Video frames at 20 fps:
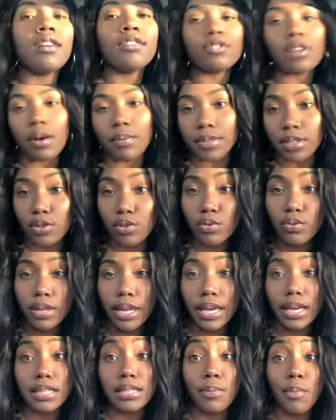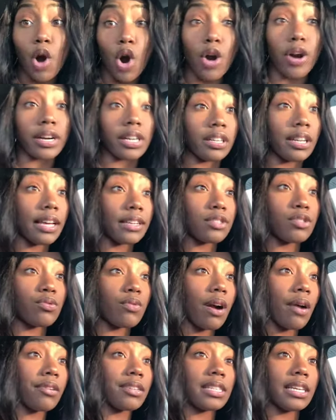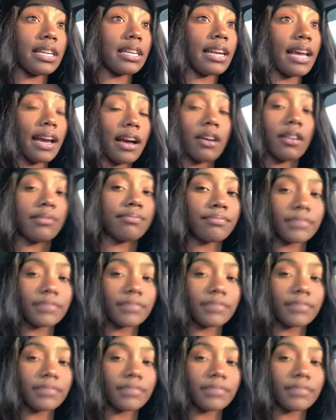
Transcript: So I wasn't too late because I'm already like two hours late now.